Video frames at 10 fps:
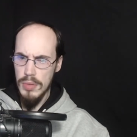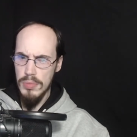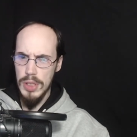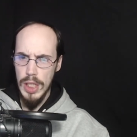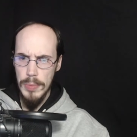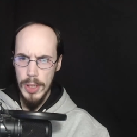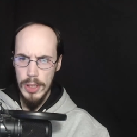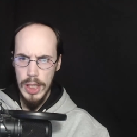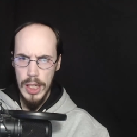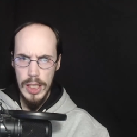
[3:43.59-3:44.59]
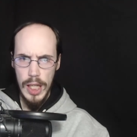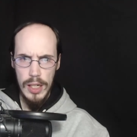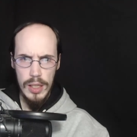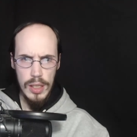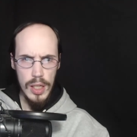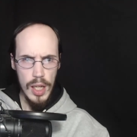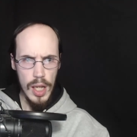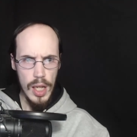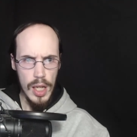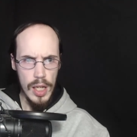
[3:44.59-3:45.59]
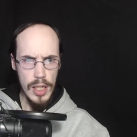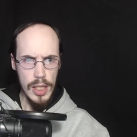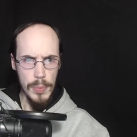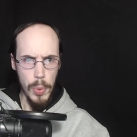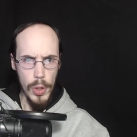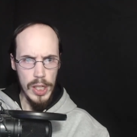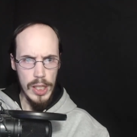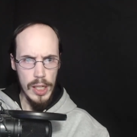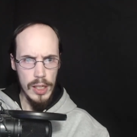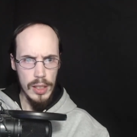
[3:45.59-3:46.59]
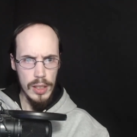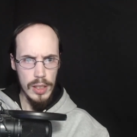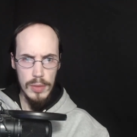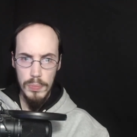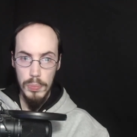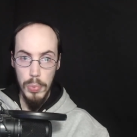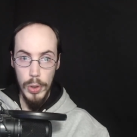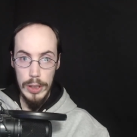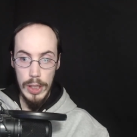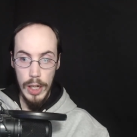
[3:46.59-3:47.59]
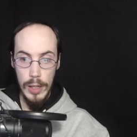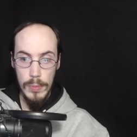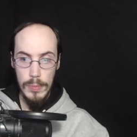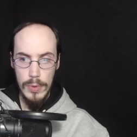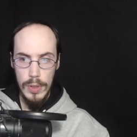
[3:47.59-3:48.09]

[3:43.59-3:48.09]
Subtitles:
Steps on Shiki's head. Get the point, kid. Point his gun at him.